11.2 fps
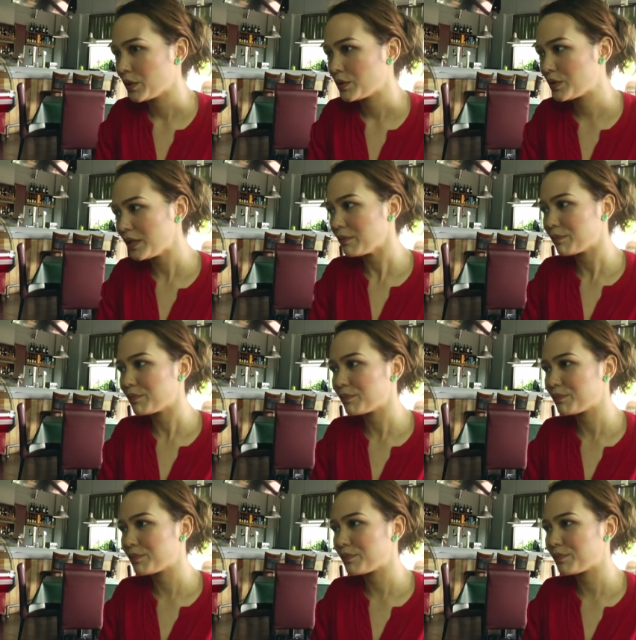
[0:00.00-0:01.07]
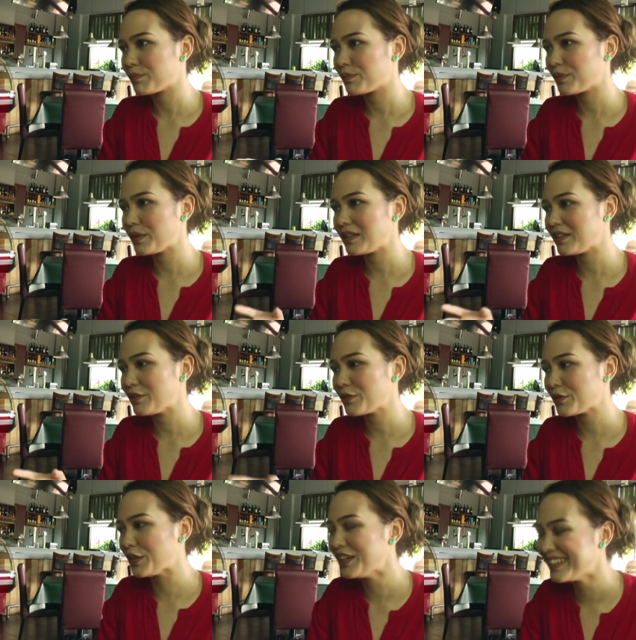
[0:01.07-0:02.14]
See,
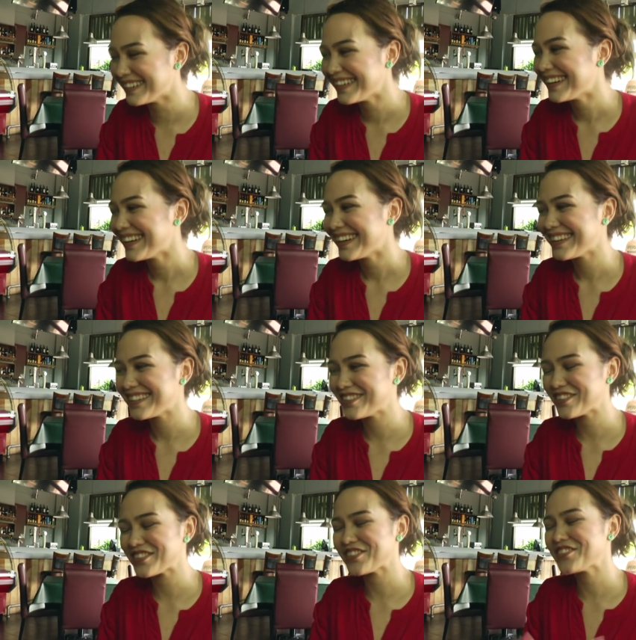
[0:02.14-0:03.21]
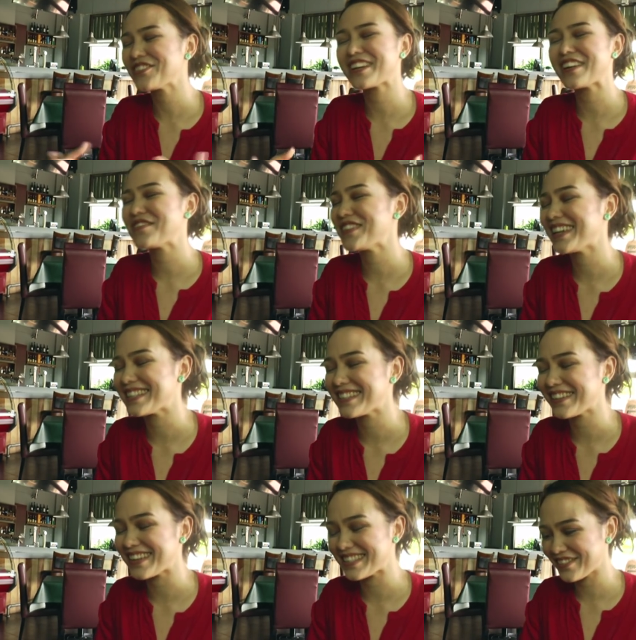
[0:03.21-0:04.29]
you don't look at me as
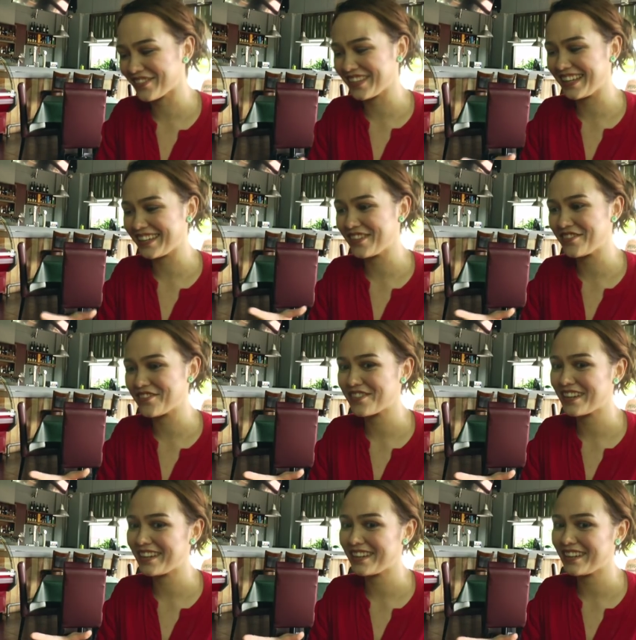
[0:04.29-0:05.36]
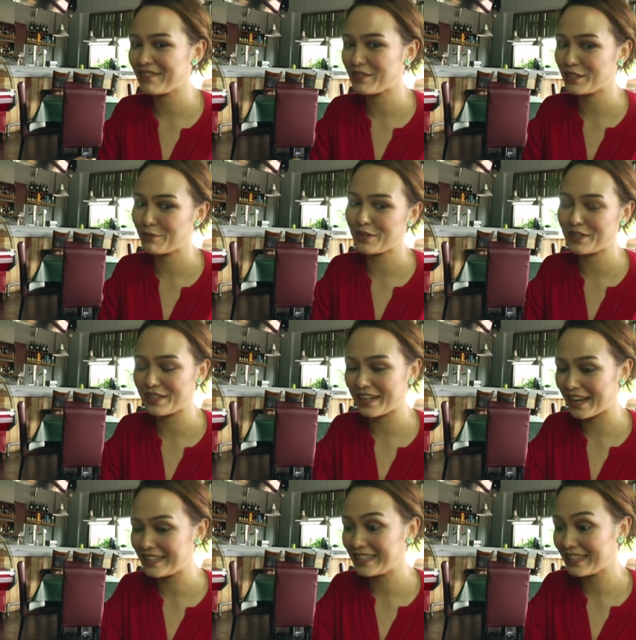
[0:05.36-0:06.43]
if like, just because that
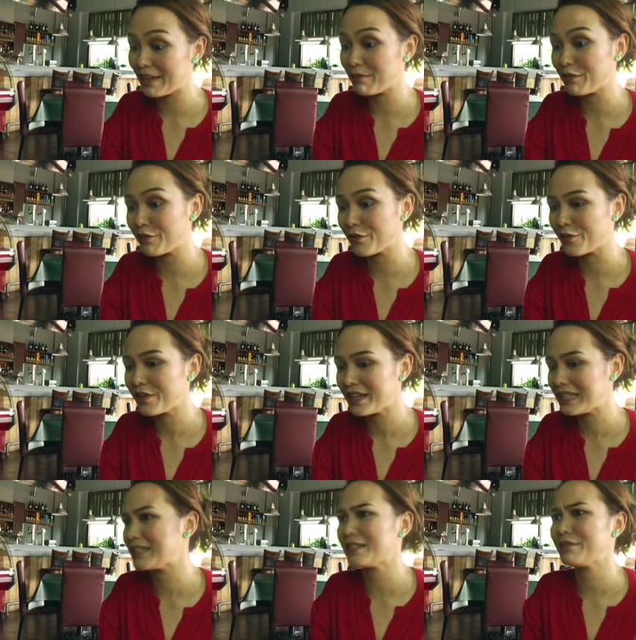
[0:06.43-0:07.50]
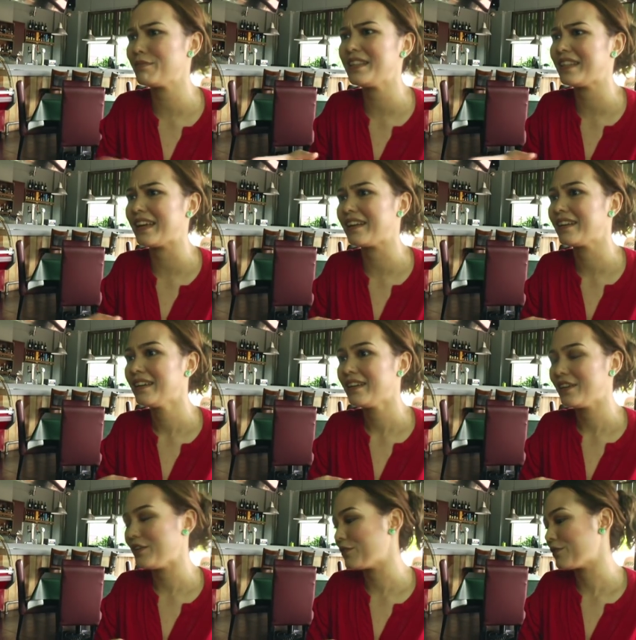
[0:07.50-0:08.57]
I did that before, it doesn't mean that
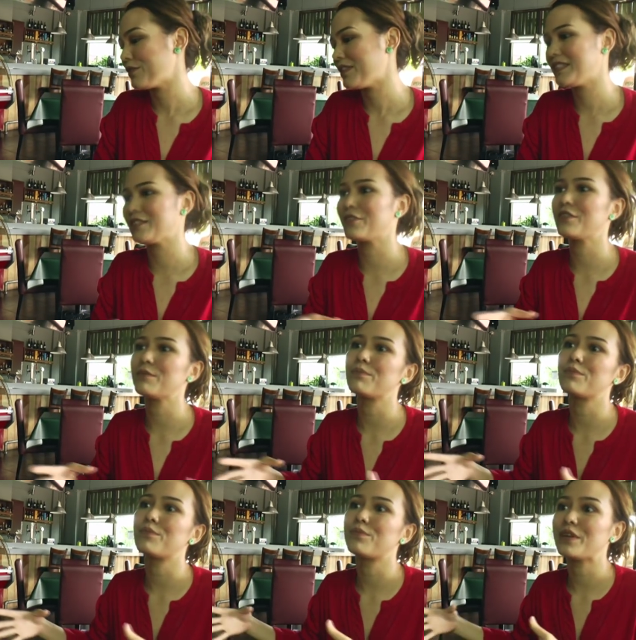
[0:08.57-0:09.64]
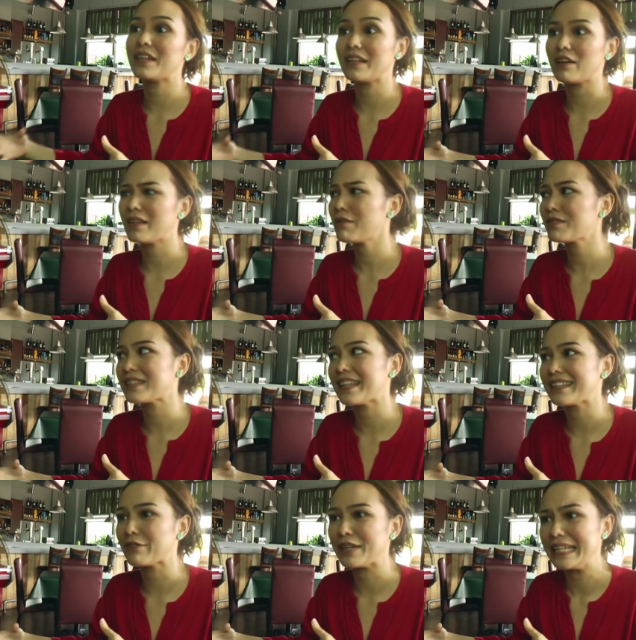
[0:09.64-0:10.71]
this is going to bring now. That was
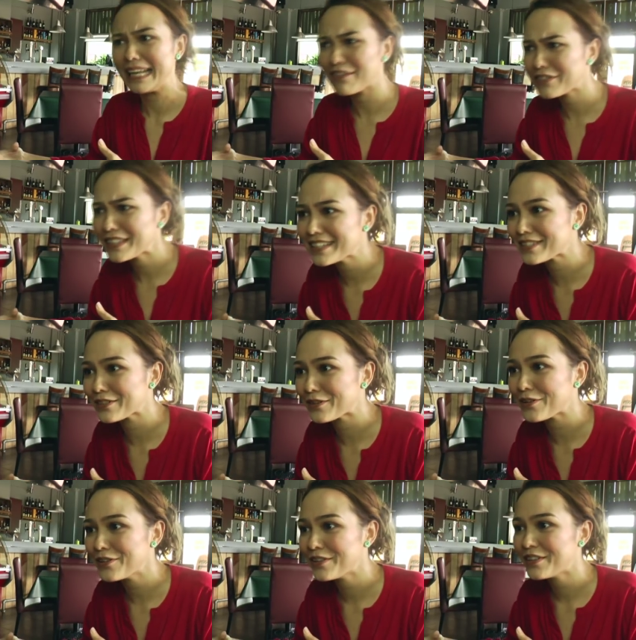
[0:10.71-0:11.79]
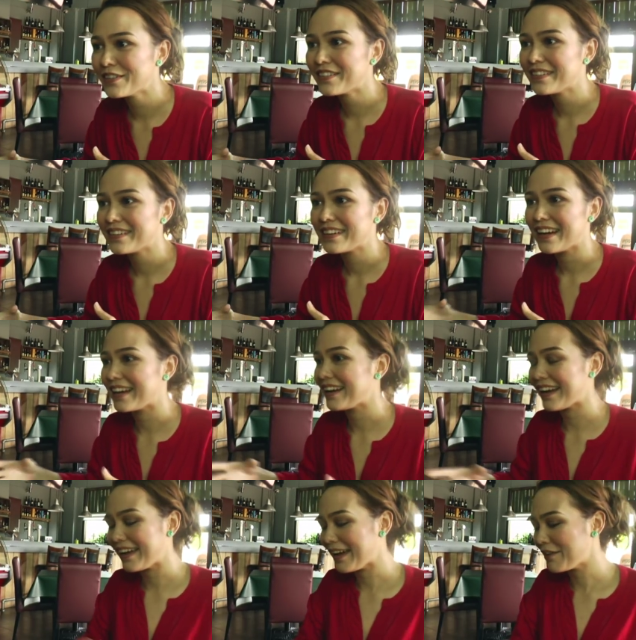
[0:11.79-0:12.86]
like what, 11 years ago, and
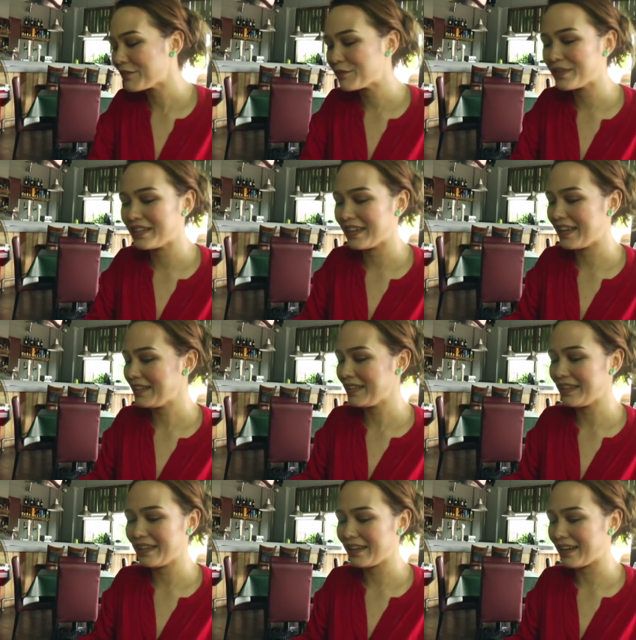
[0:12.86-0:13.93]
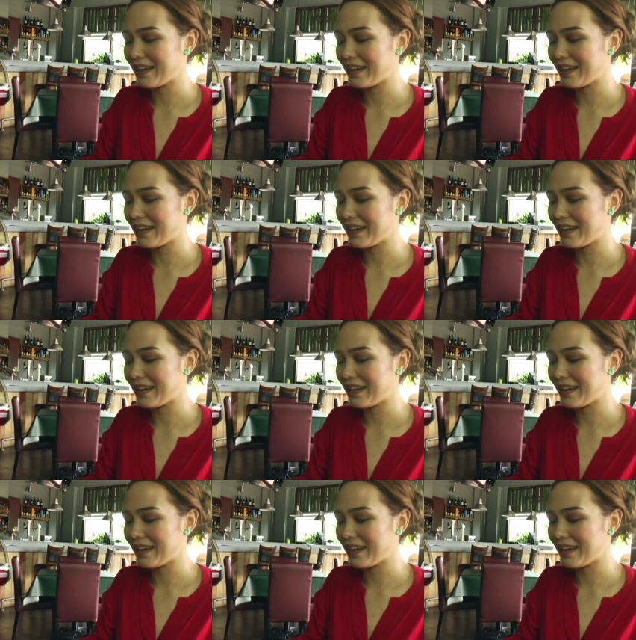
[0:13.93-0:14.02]
I haven't been in.